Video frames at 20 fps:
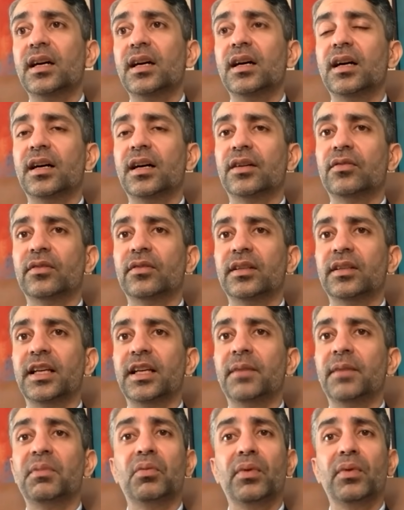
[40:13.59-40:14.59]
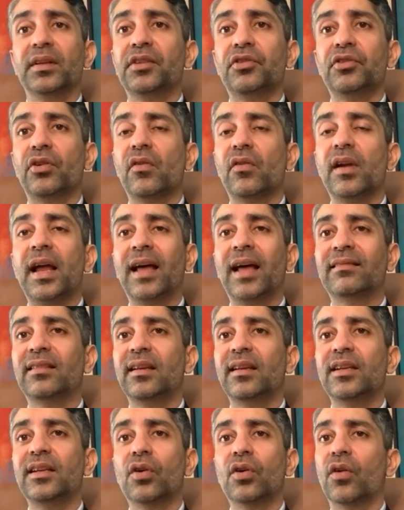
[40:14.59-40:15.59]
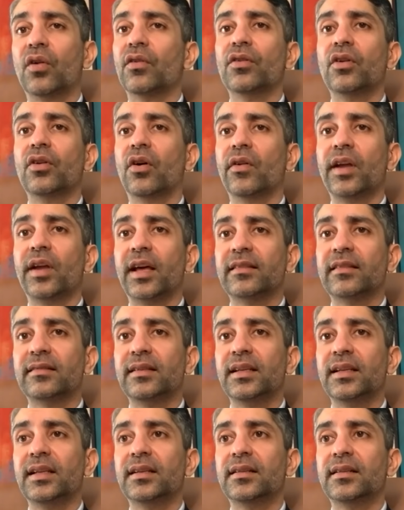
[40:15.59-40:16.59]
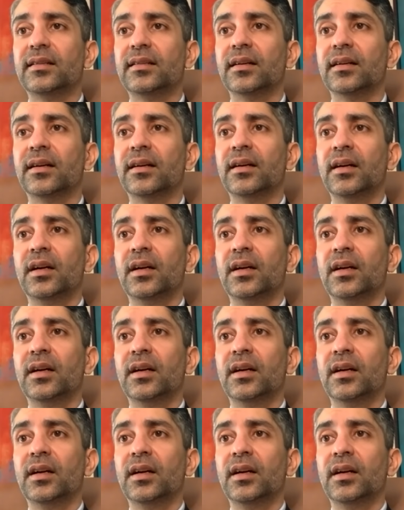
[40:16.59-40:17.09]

uh, to the table, whether you're an athlete or a non athlete, uh,